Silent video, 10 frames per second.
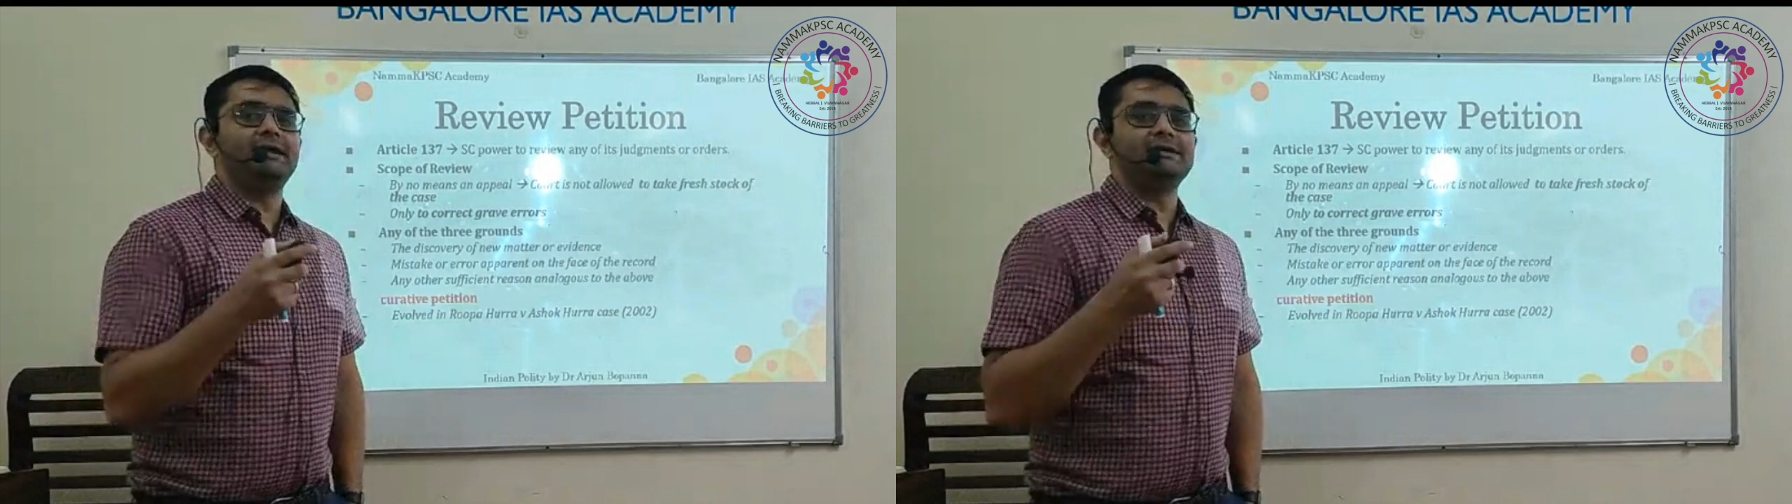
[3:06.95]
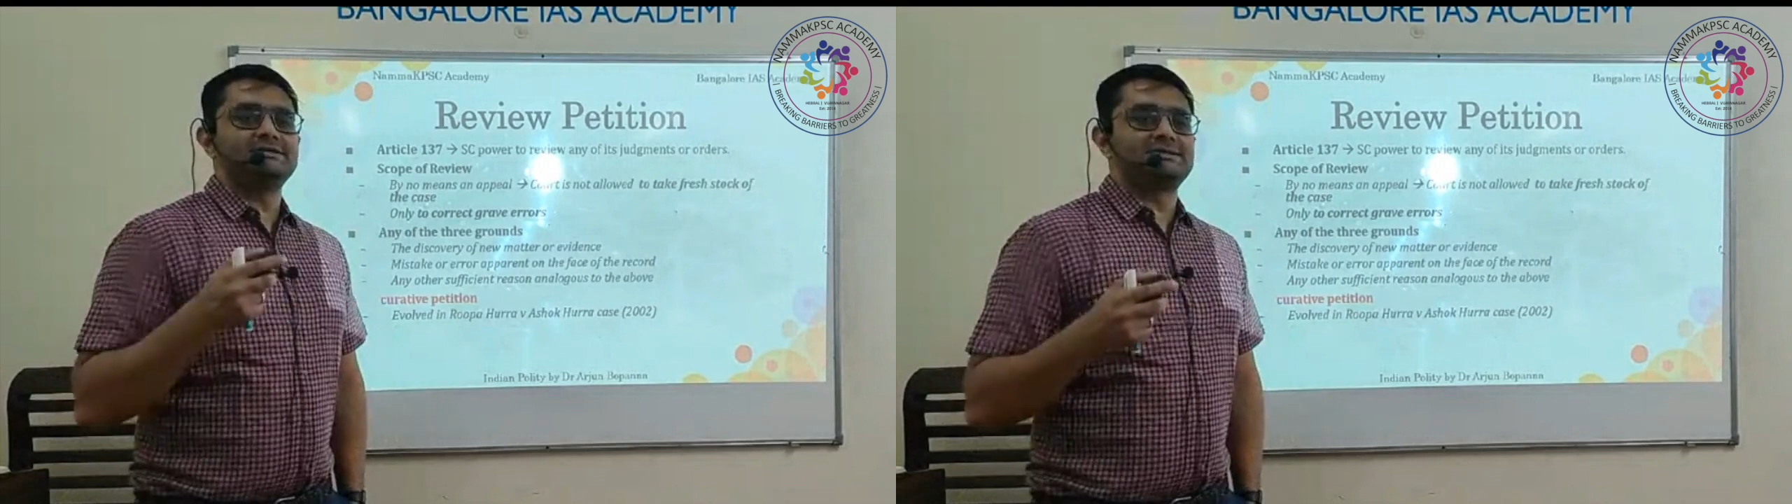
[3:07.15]

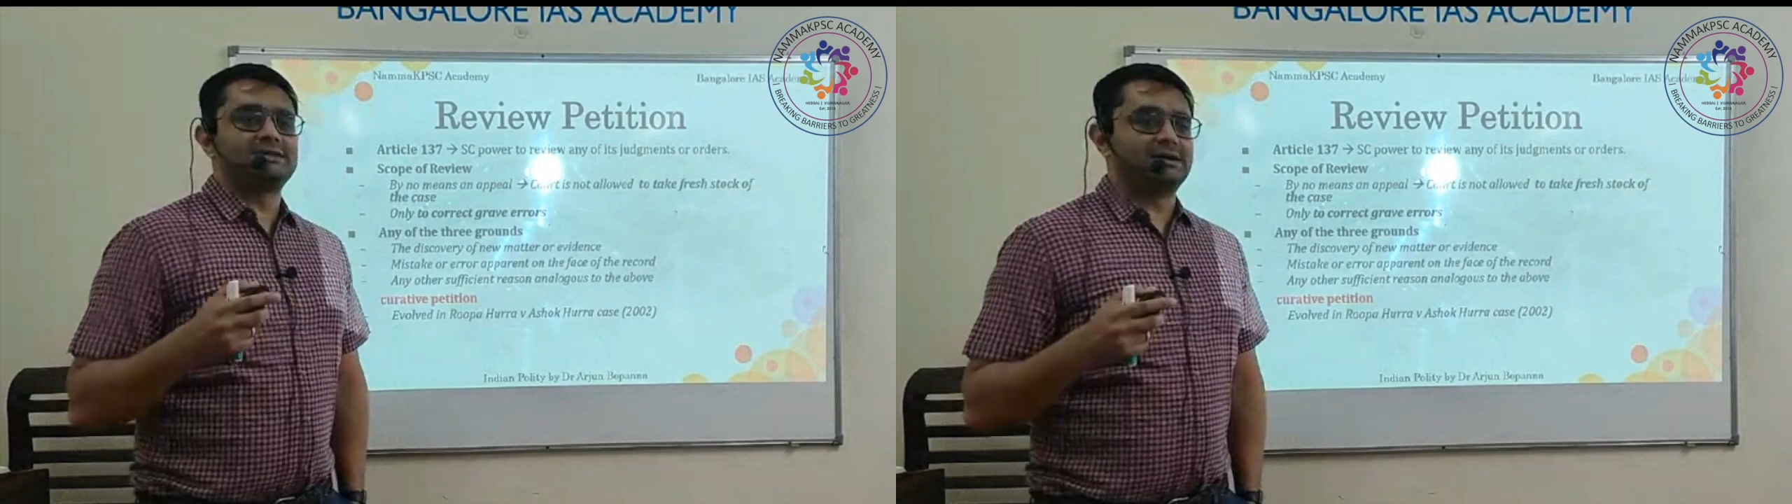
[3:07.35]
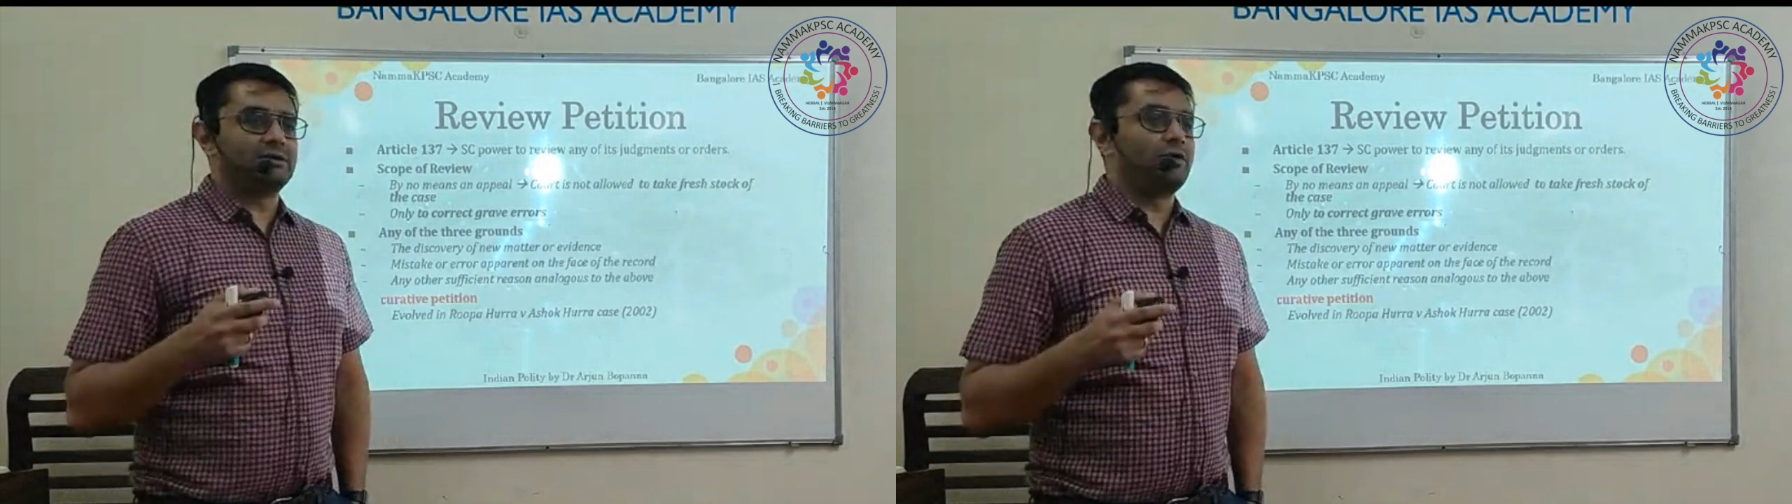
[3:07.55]
it
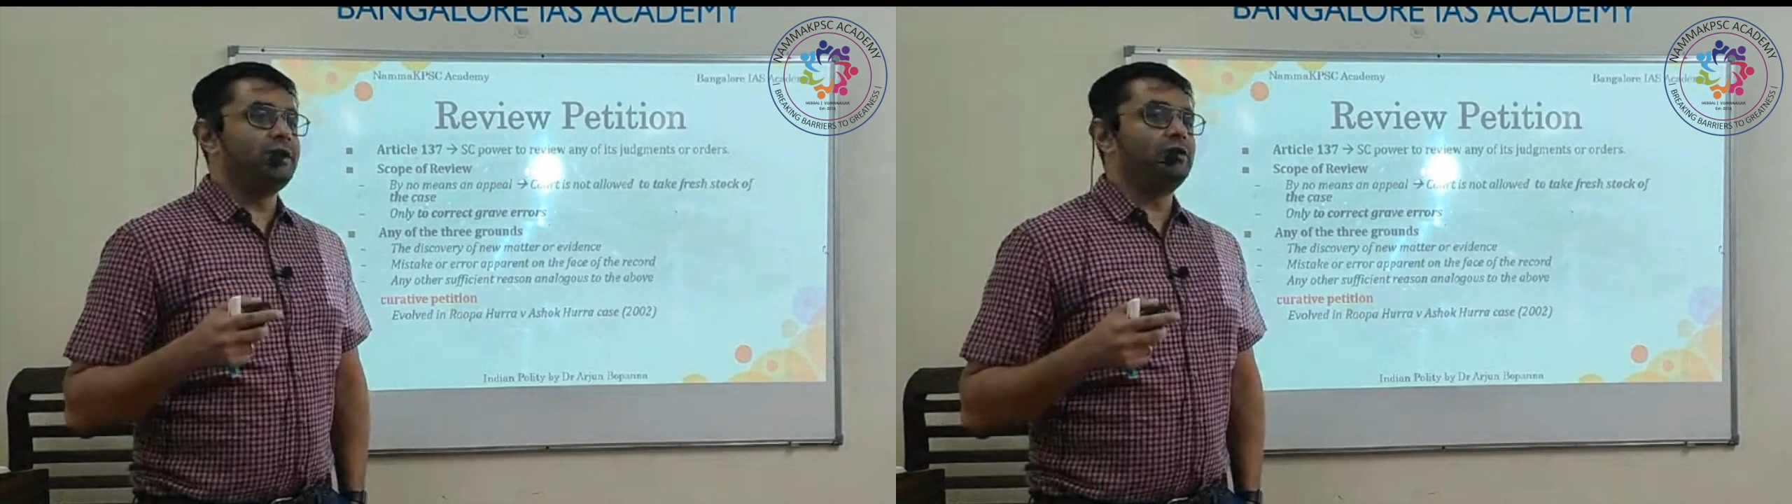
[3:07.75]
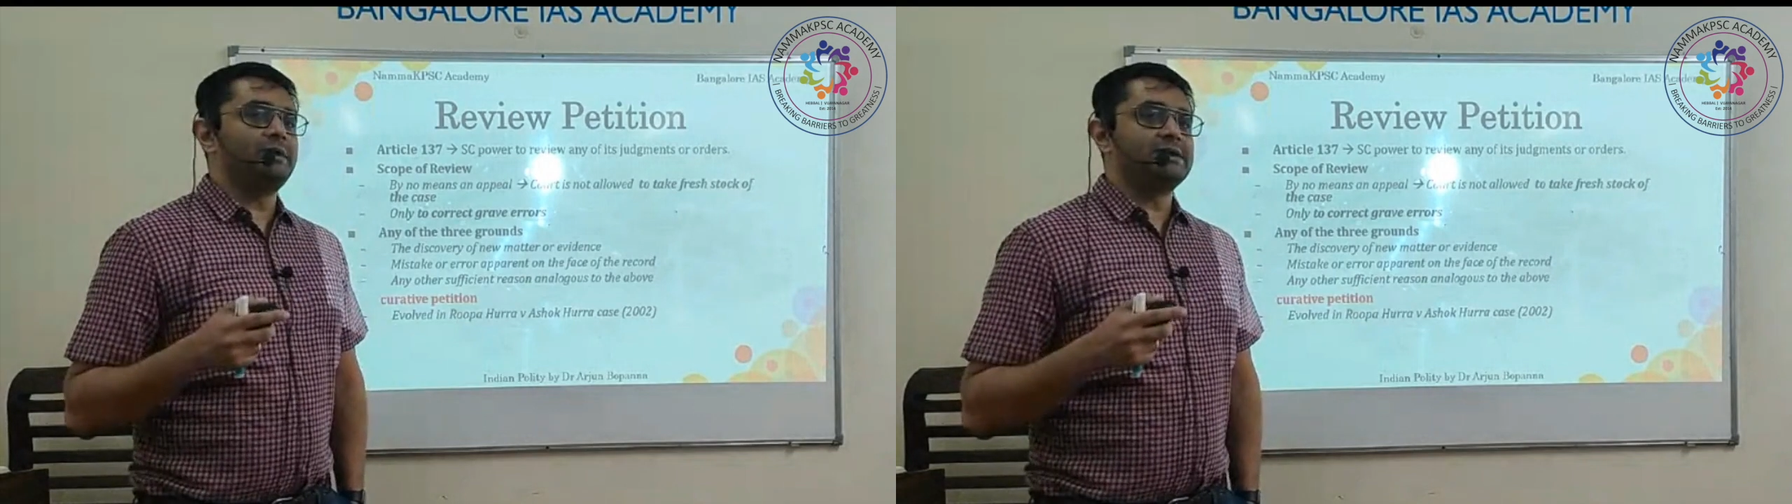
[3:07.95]
is going to be